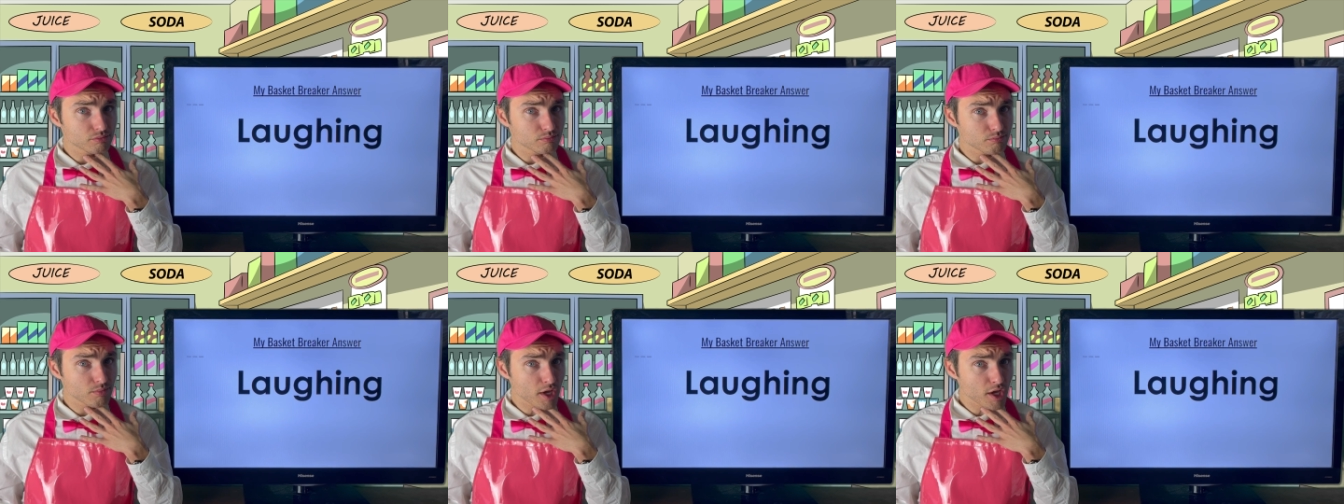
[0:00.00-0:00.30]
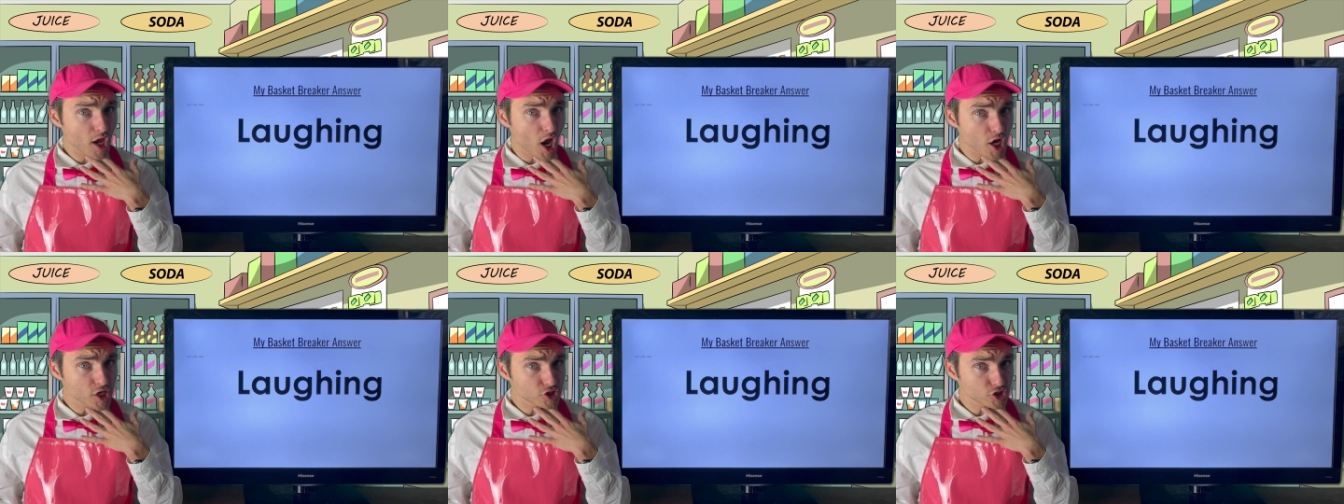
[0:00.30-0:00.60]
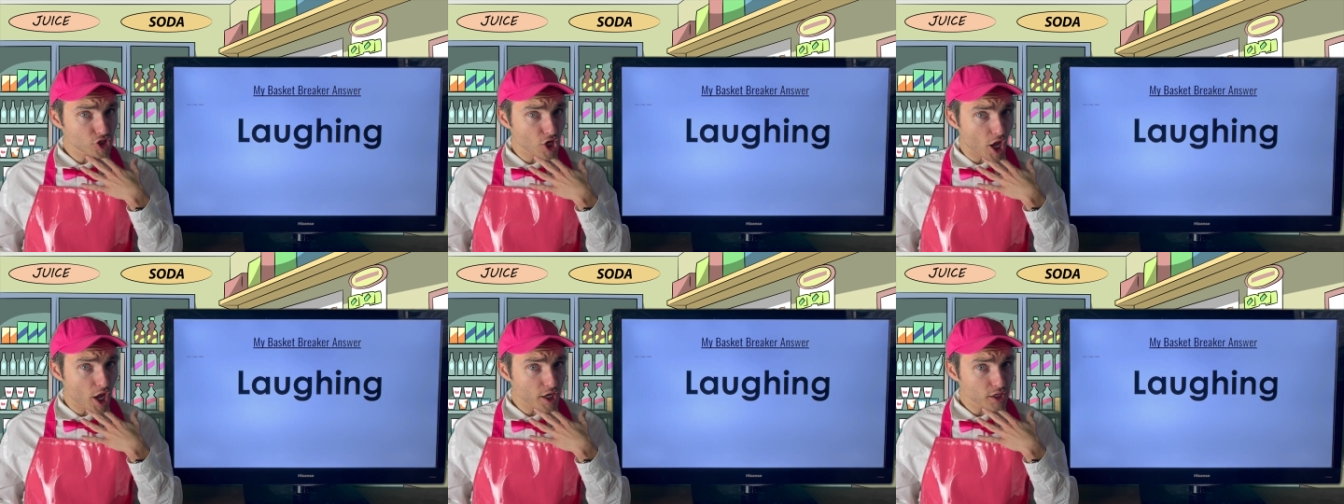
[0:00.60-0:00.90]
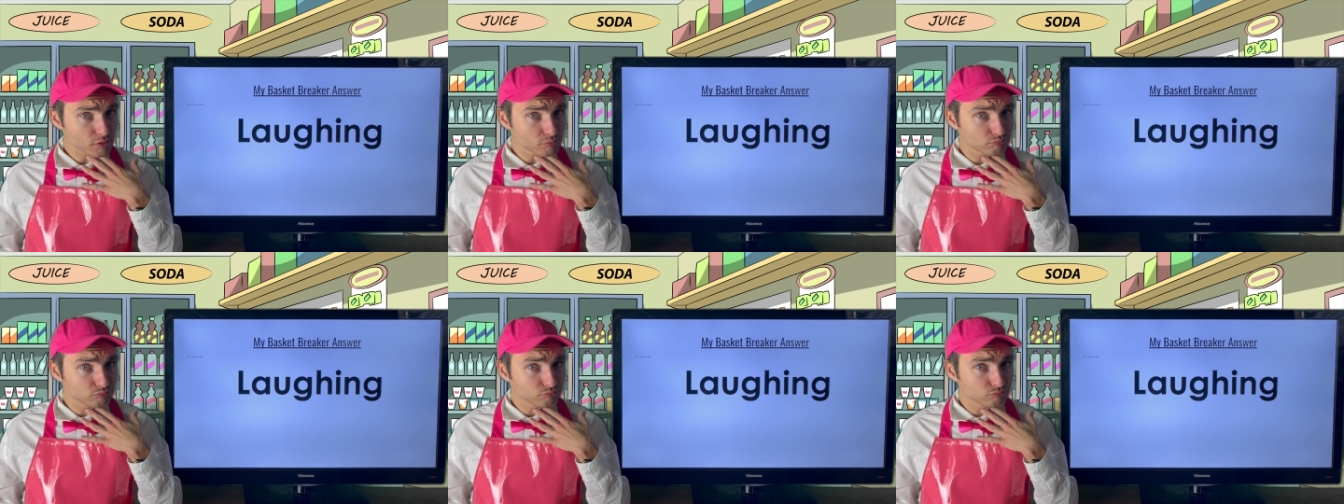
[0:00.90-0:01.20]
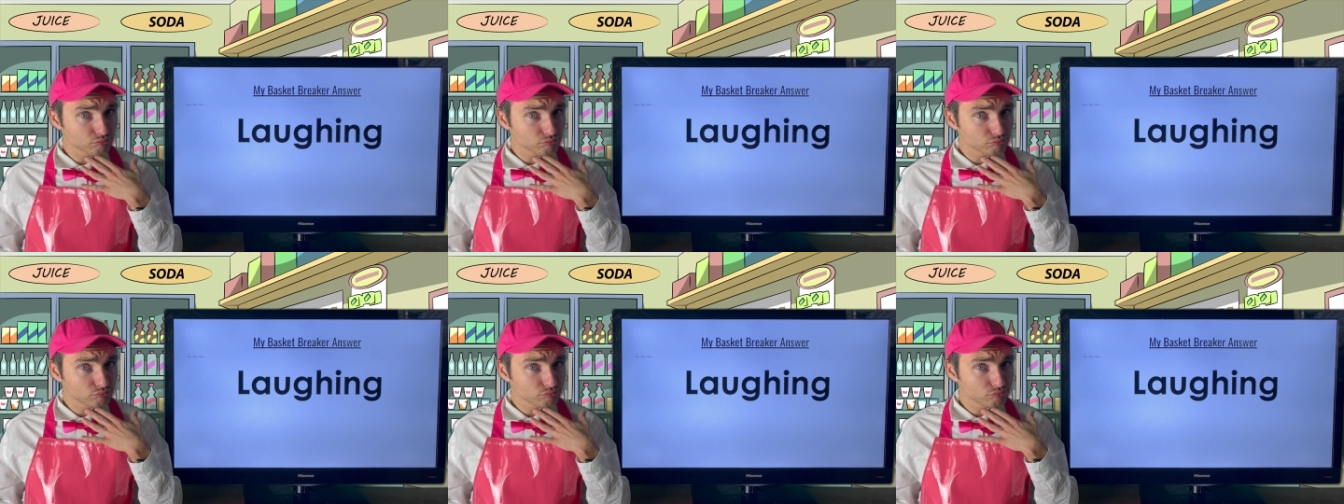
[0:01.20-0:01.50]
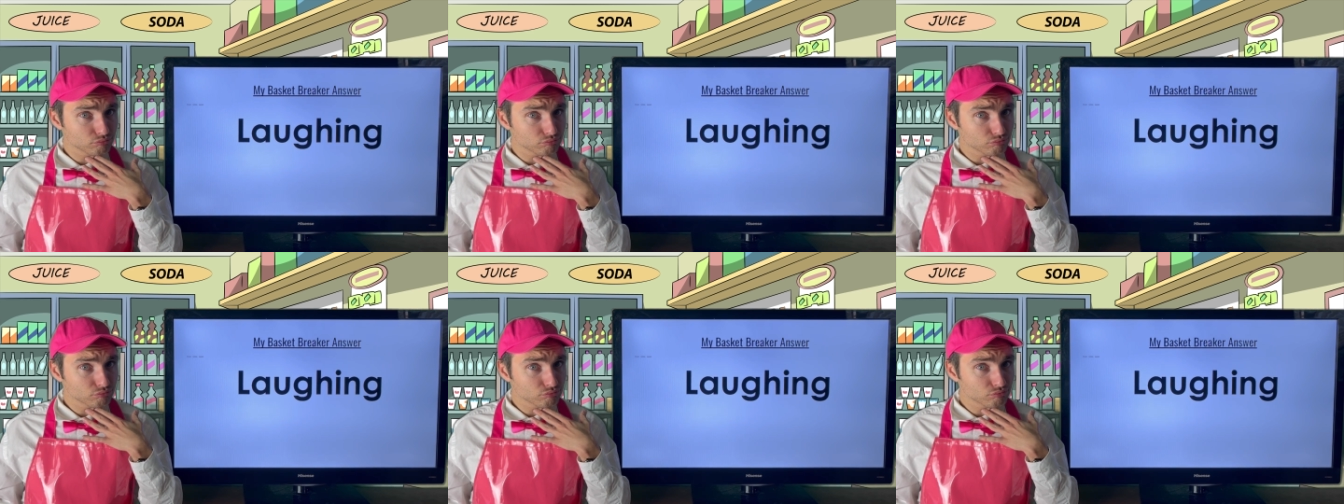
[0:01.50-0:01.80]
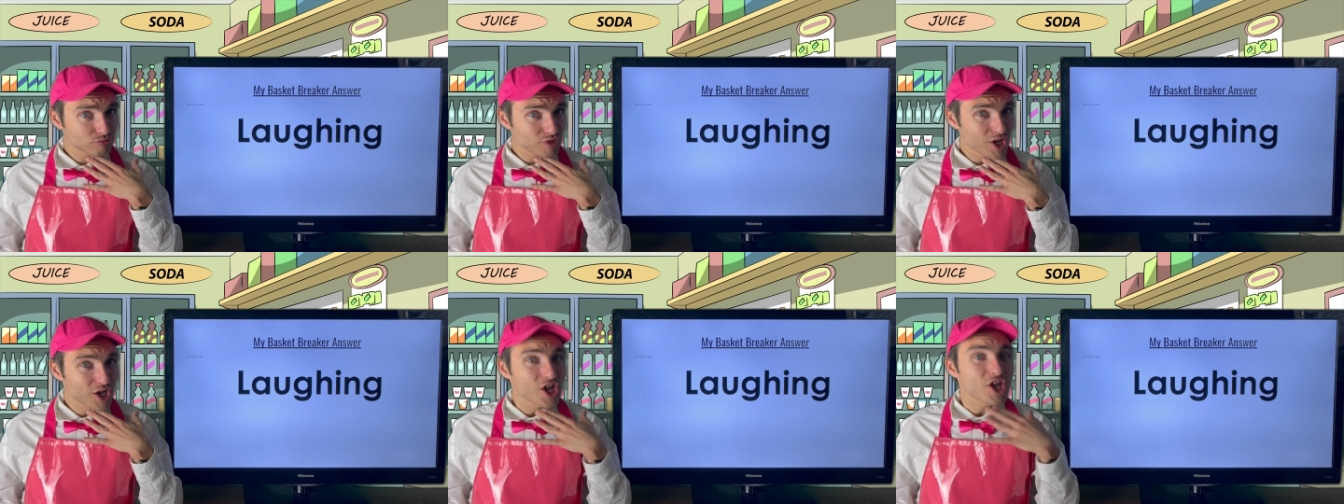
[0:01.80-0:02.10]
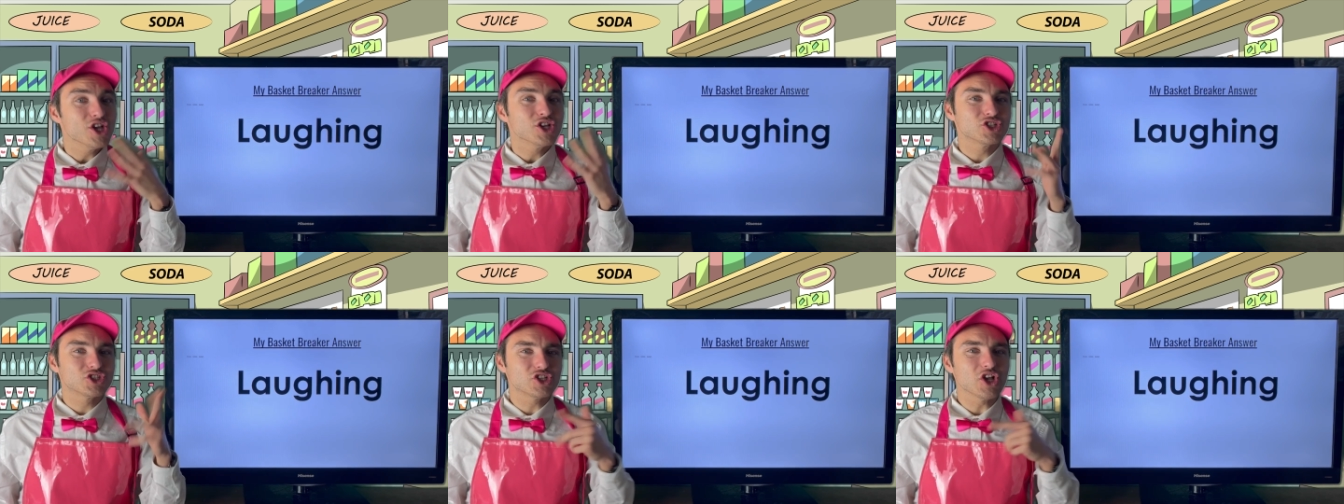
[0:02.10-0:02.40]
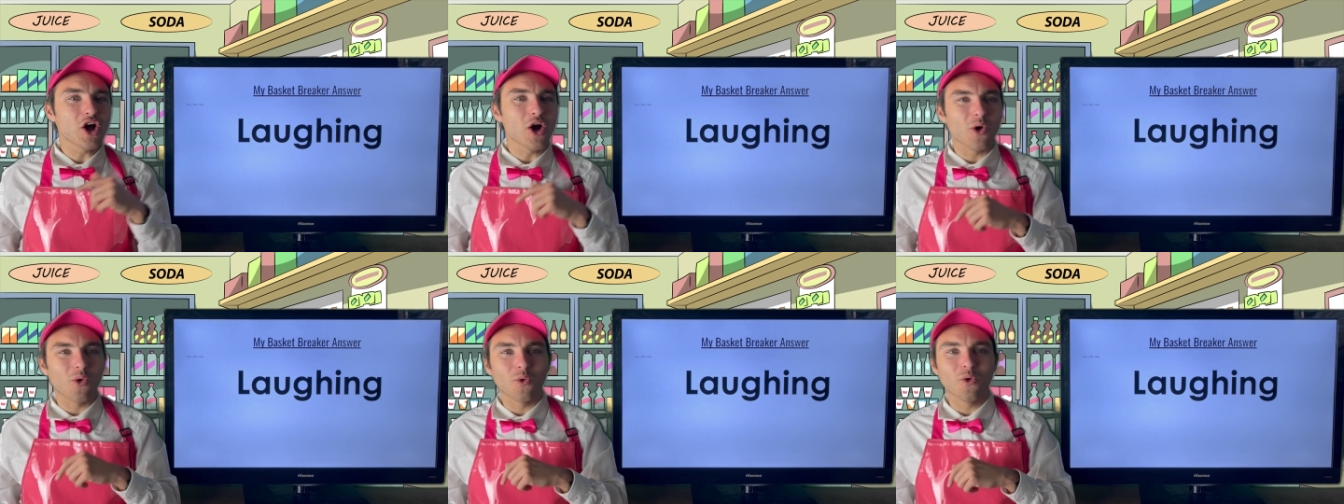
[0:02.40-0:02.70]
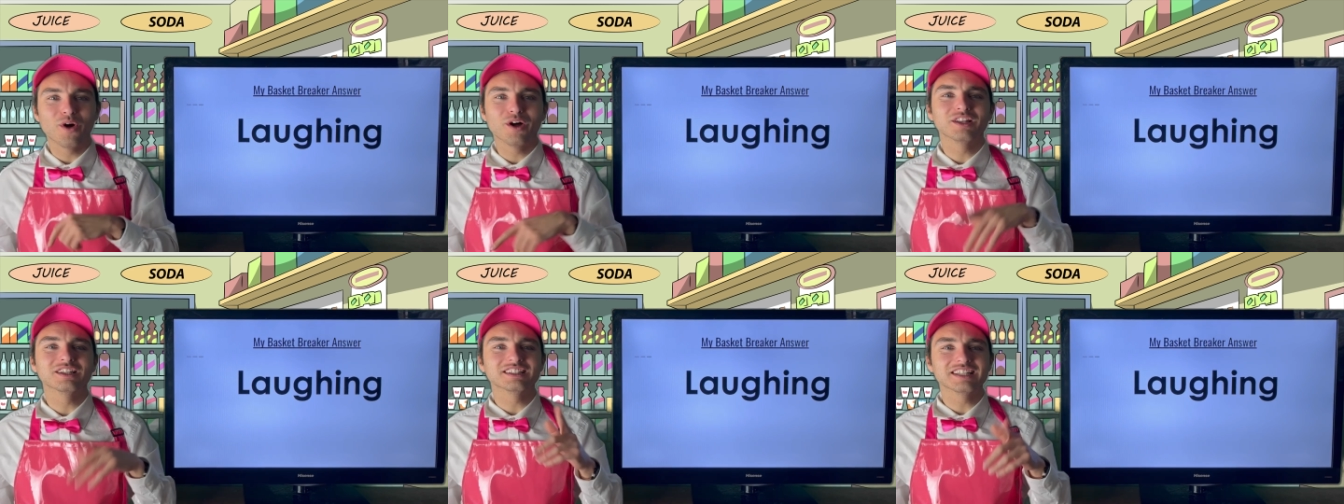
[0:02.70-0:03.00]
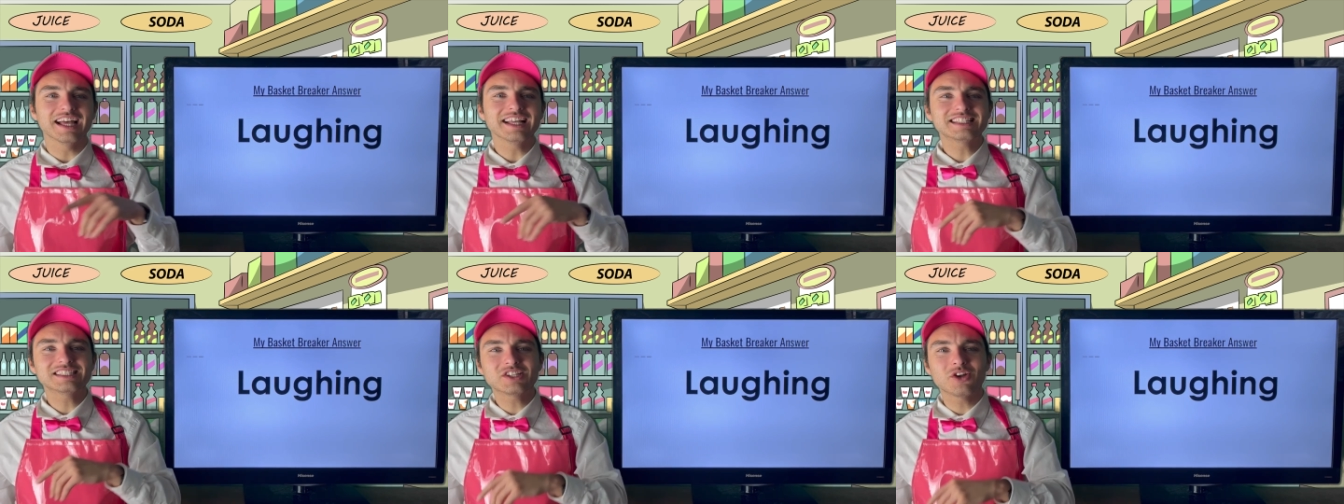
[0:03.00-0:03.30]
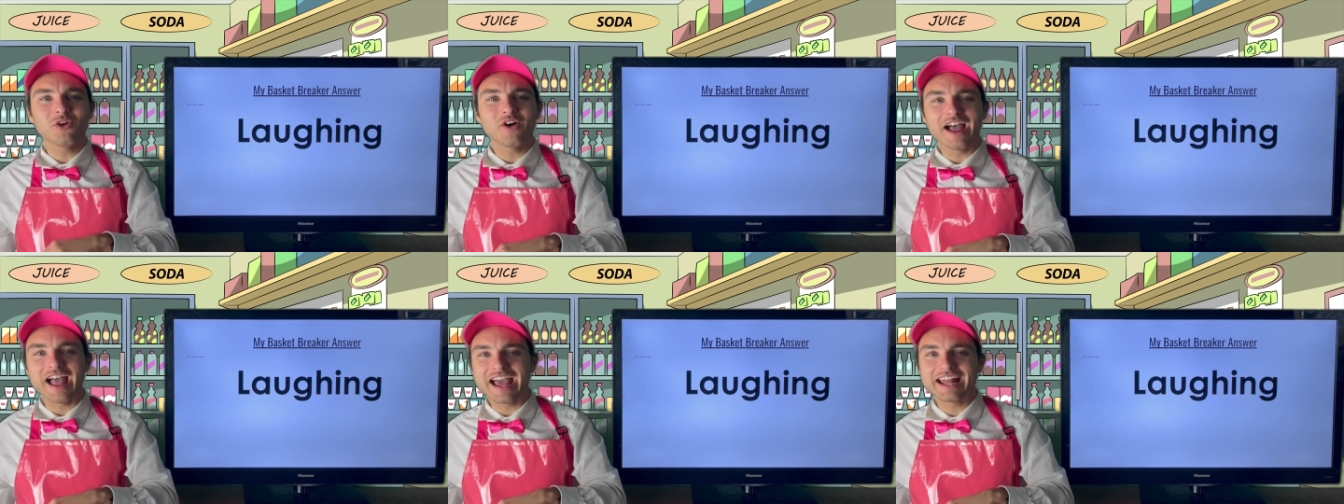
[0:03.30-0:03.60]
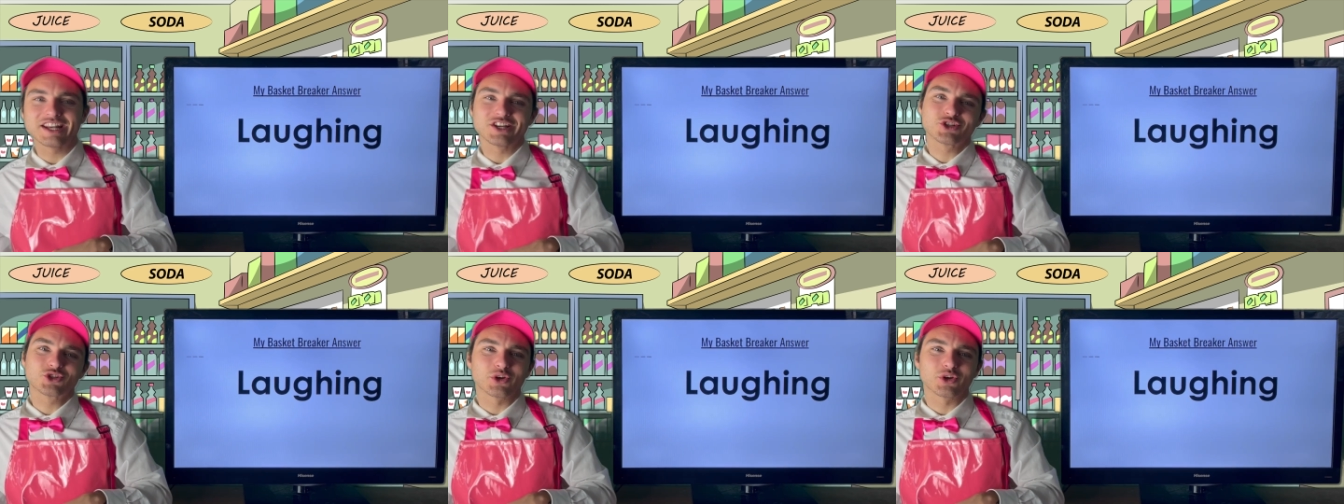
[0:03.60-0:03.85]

may I say? So, let's go ahead and